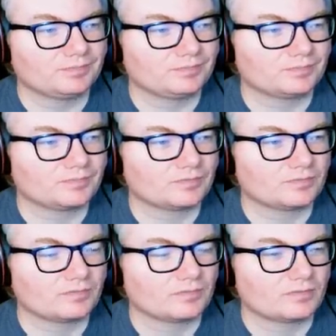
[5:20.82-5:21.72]

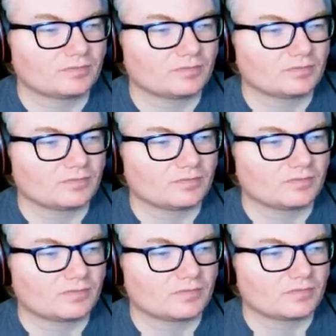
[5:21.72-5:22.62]

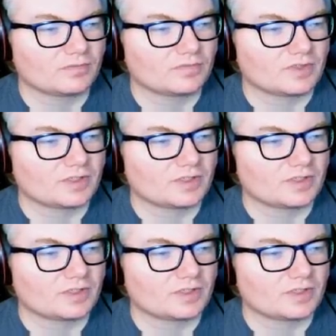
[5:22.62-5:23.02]
Nothing is said.